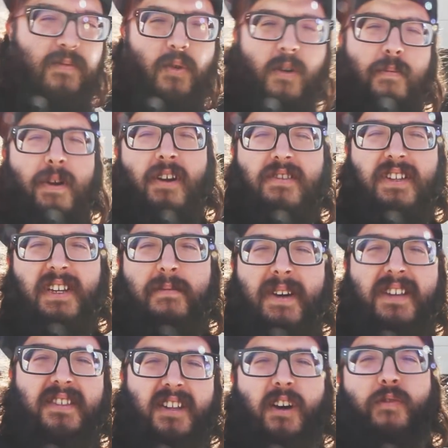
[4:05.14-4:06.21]
it's more embarrassing to
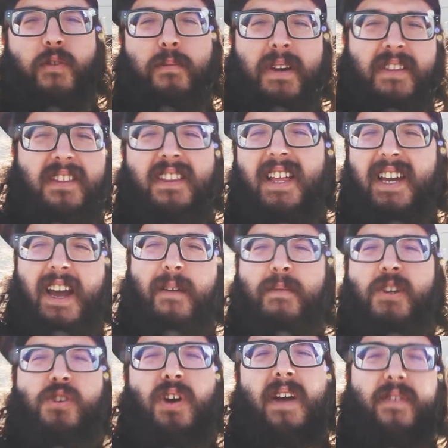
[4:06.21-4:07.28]
myself a bit that like I've
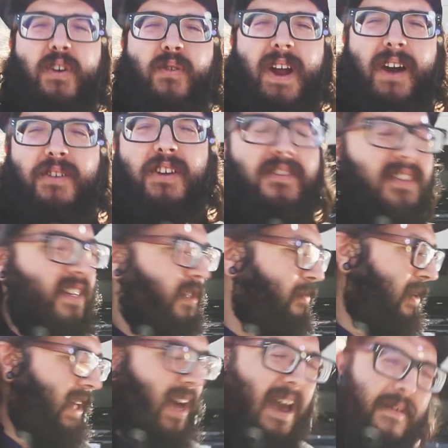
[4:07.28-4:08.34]
been driving around on this,
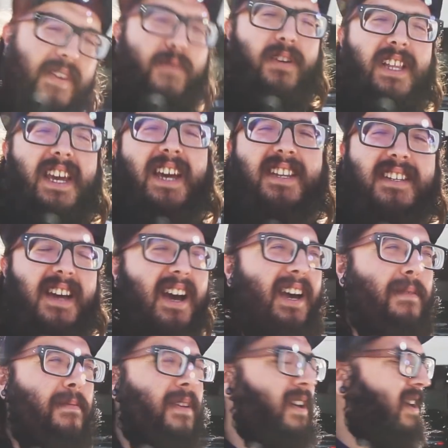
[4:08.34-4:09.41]
but I haven't really had
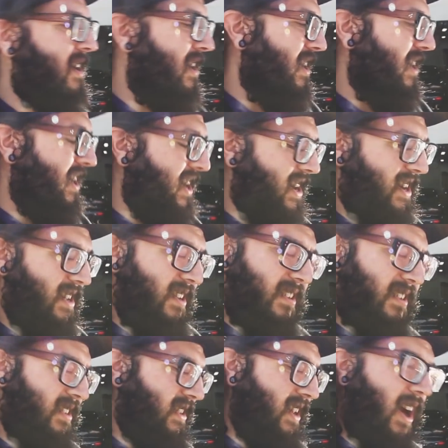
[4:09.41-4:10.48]
time, and
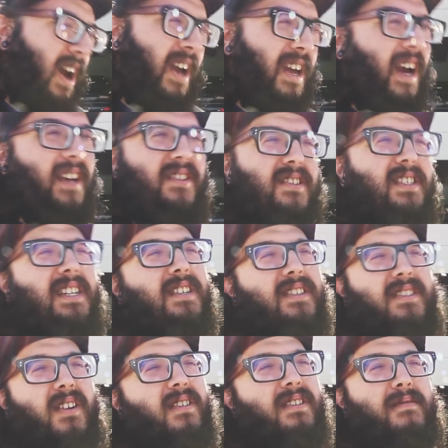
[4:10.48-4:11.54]
I just need to
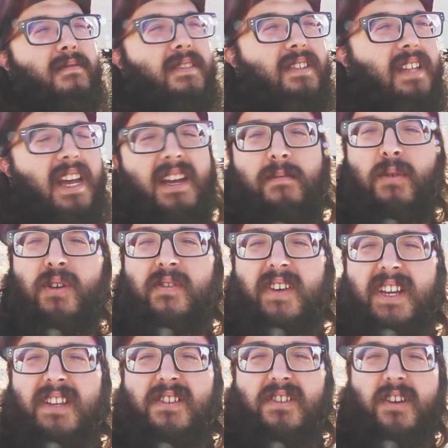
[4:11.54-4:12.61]
start staying
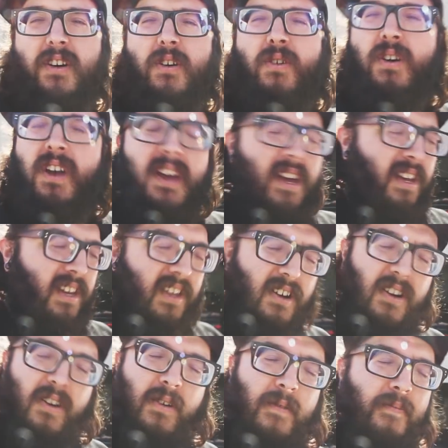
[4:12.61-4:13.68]
motivated. So, you
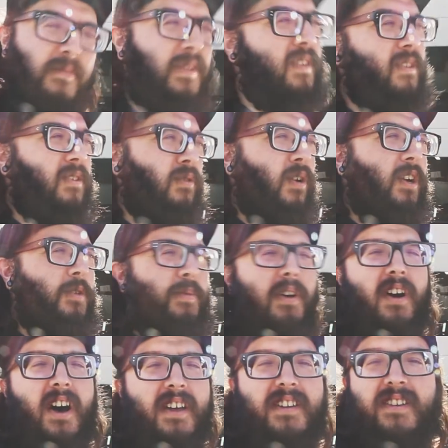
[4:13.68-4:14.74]
know, Garage
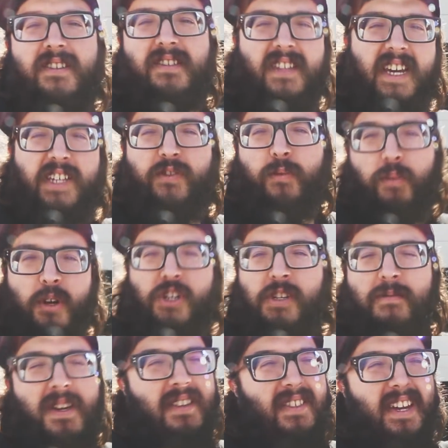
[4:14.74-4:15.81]
Built Hondas, thanks for
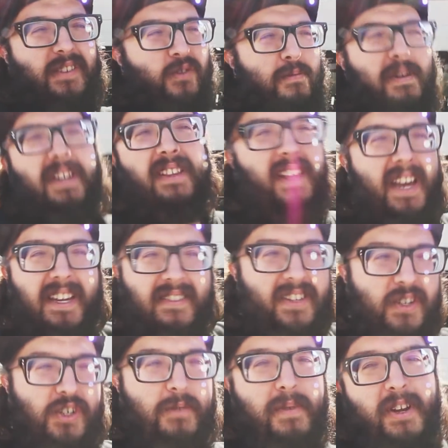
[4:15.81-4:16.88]
pushing me, thanks for being like,
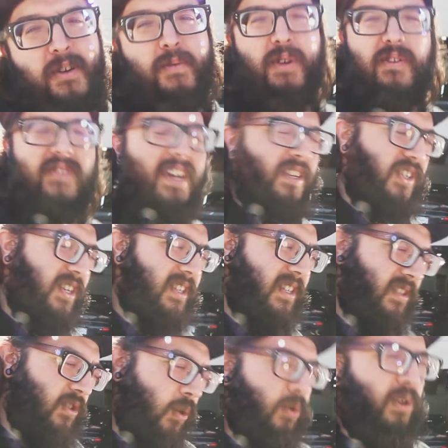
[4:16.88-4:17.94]
this should be your motivation.
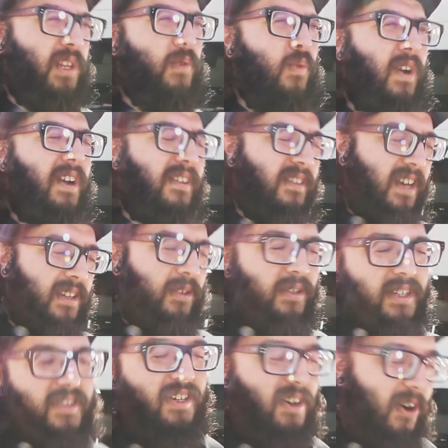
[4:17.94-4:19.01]
It totally was. I
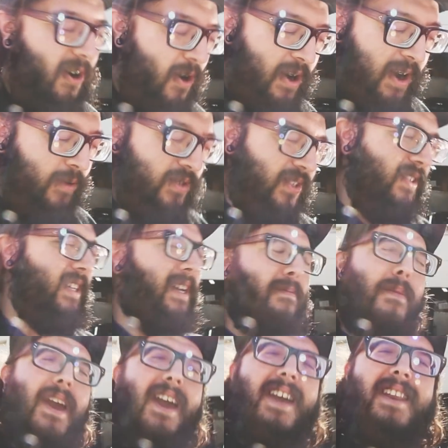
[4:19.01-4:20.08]
looked at the car and I was just like,
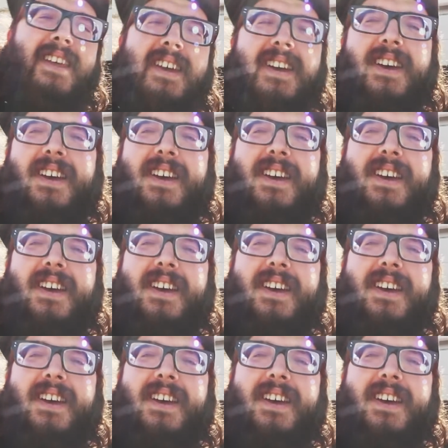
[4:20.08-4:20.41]
man,